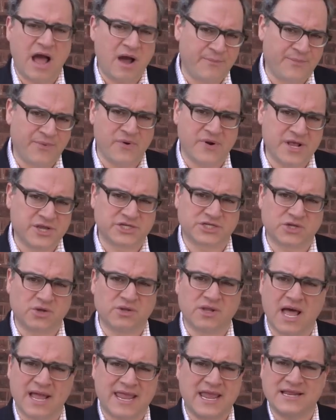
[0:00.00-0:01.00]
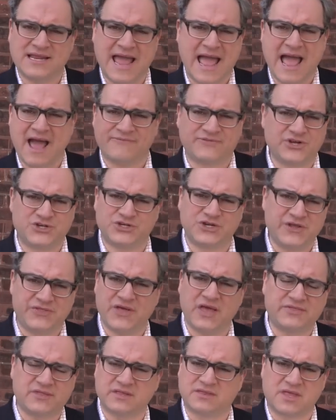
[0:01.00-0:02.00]
Alberta is so lucky to have? Does she
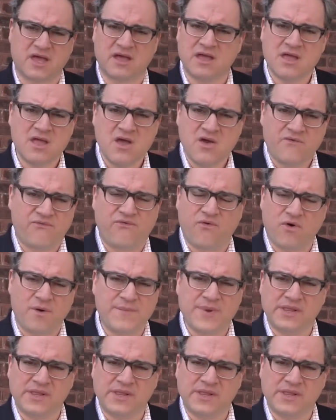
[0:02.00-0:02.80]
think that the 4